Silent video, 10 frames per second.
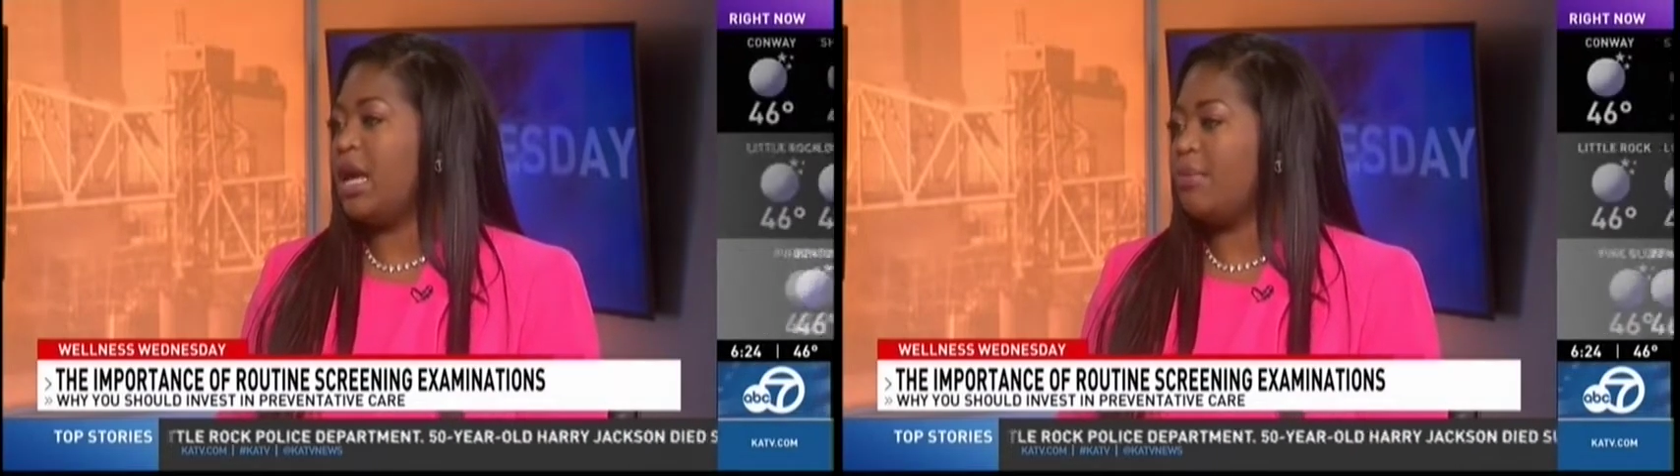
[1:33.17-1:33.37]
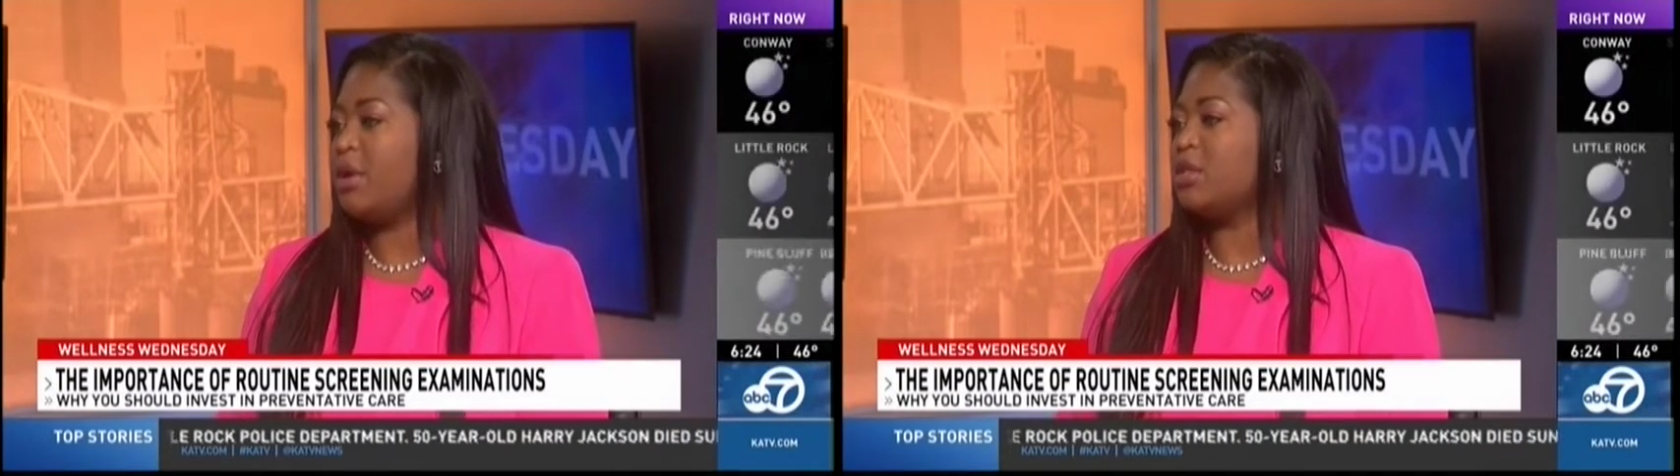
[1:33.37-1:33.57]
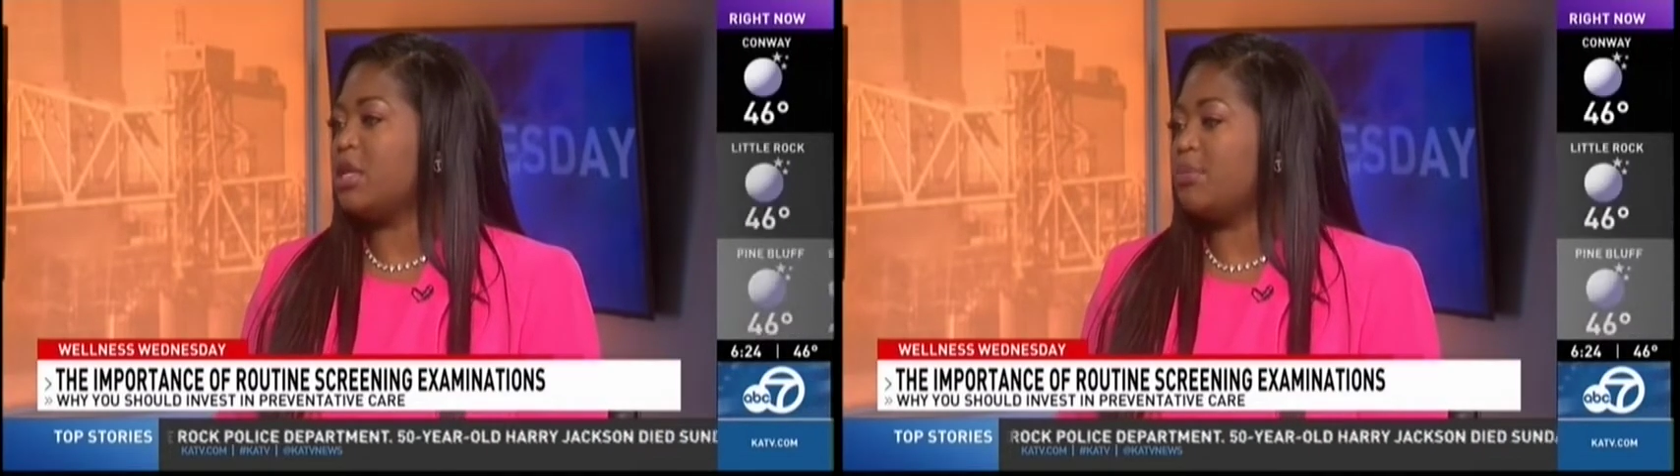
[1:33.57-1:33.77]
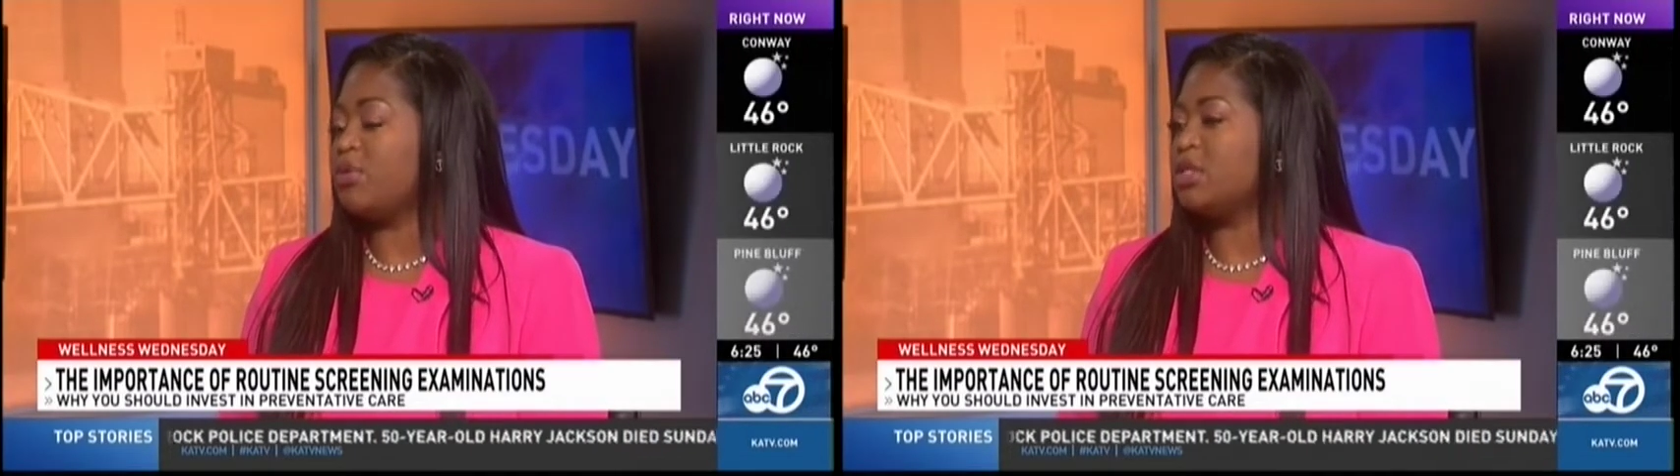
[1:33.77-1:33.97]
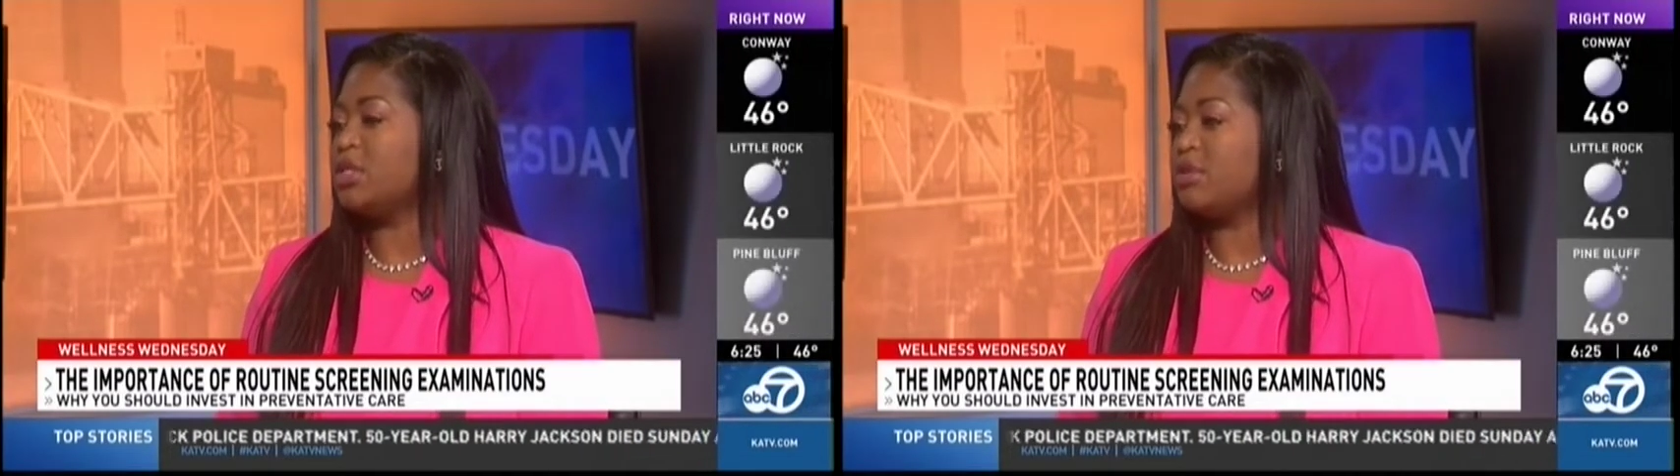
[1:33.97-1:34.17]
about the
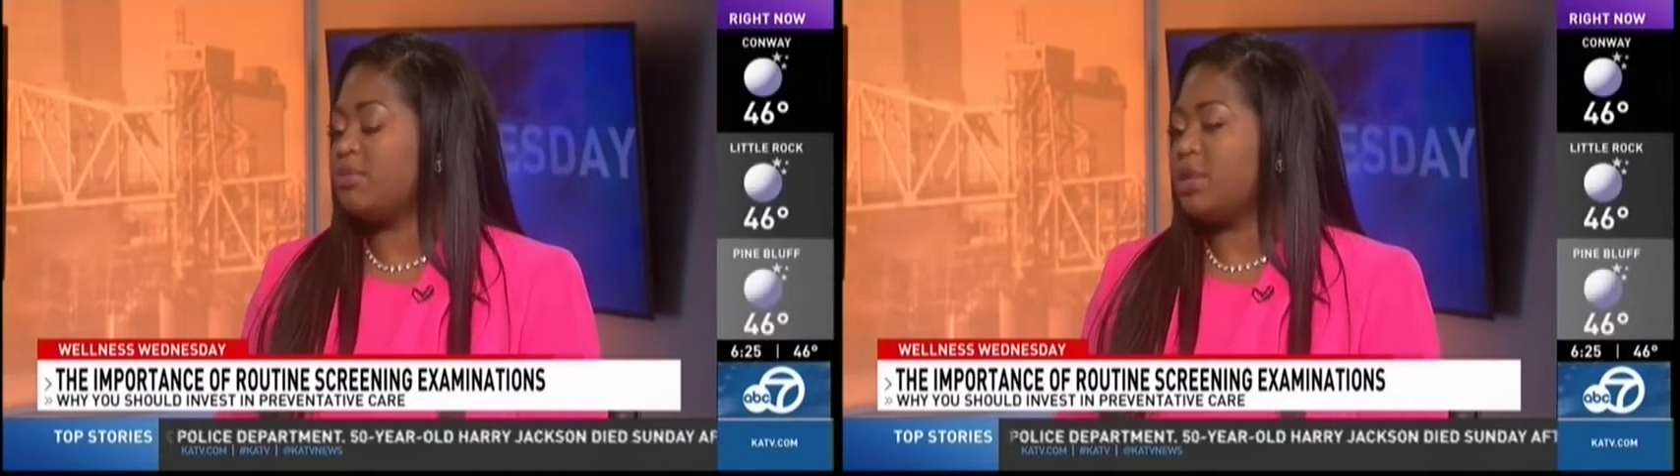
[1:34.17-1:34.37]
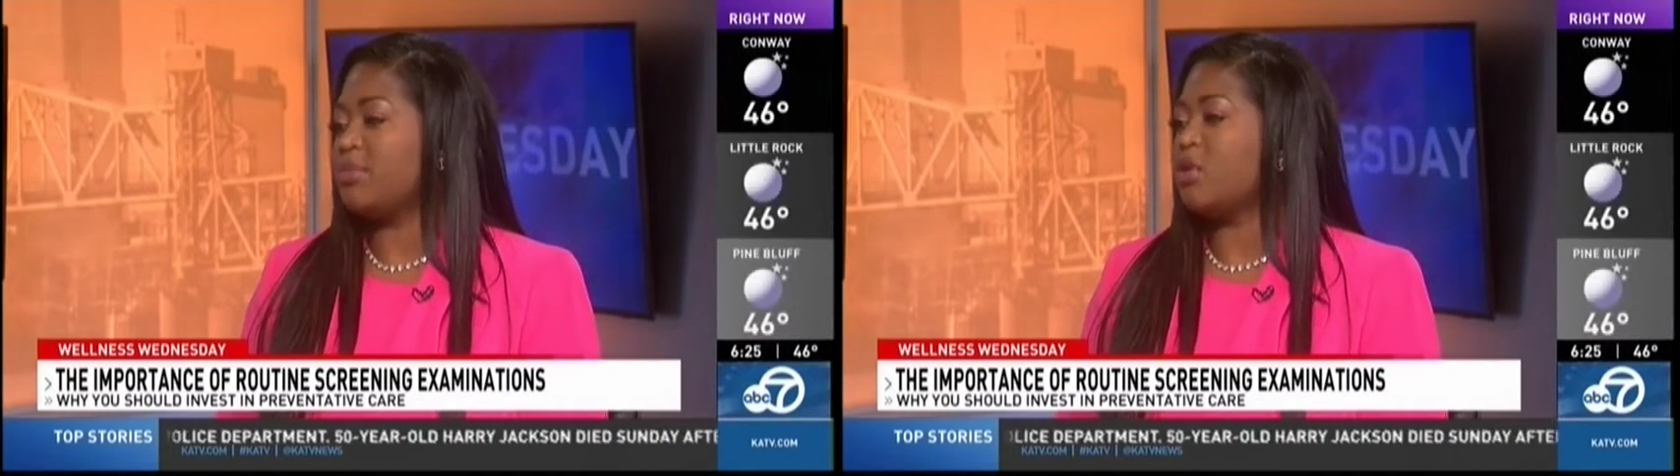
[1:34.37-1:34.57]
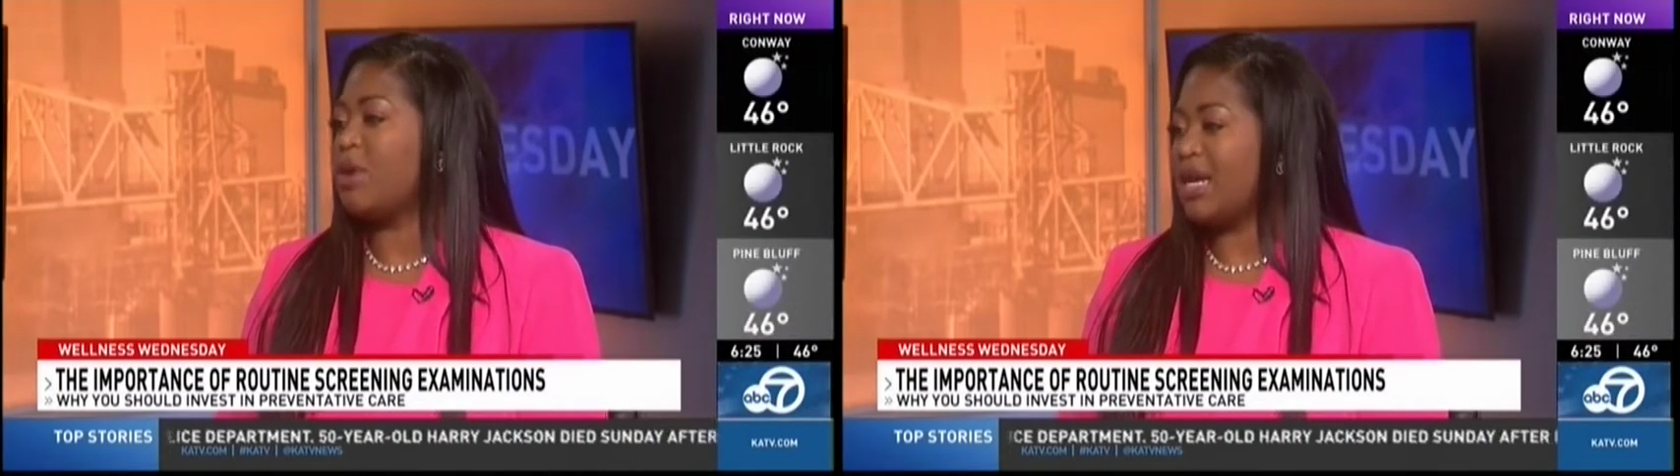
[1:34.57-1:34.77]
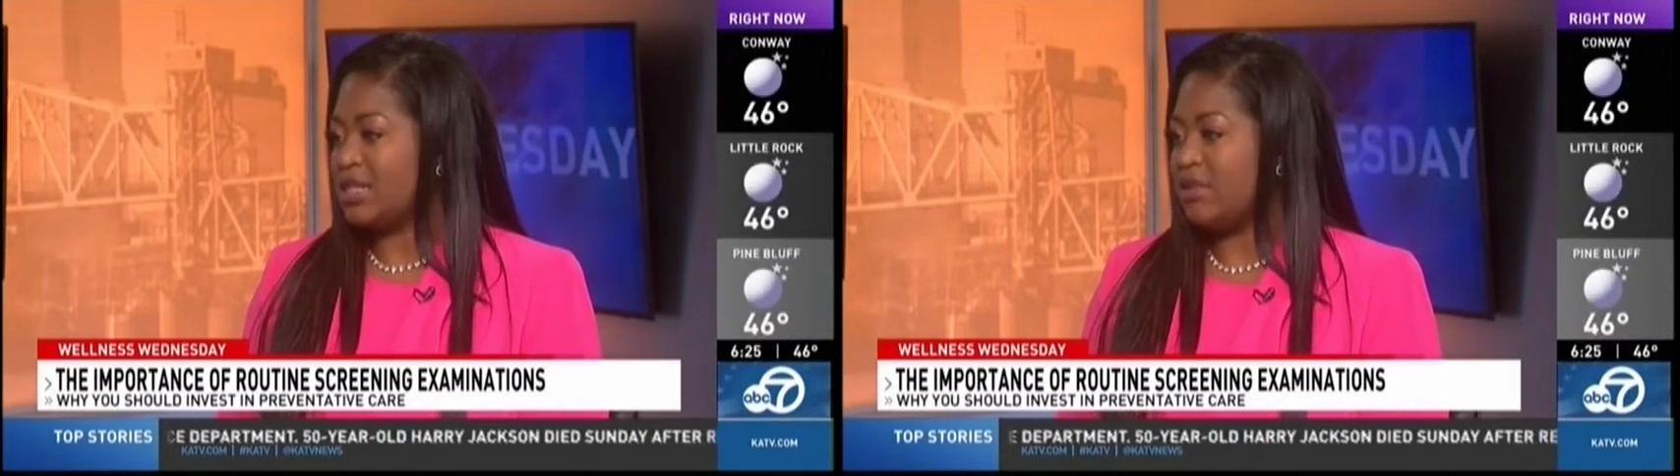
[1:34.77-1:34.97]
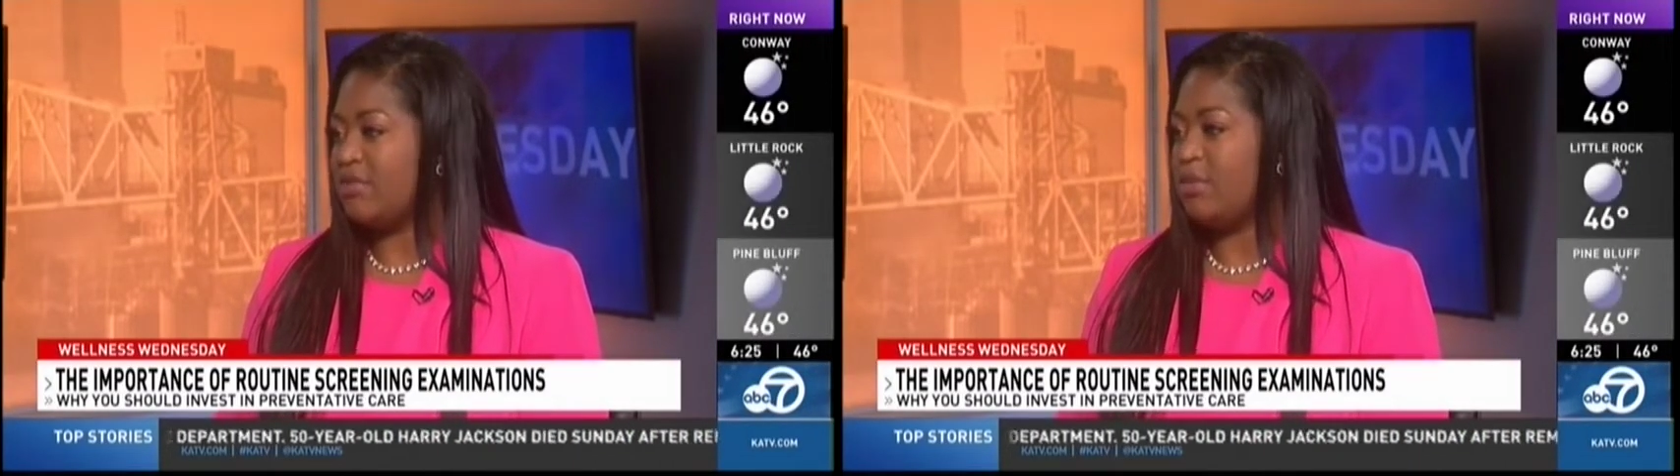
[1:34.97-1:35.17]
importance of being proactive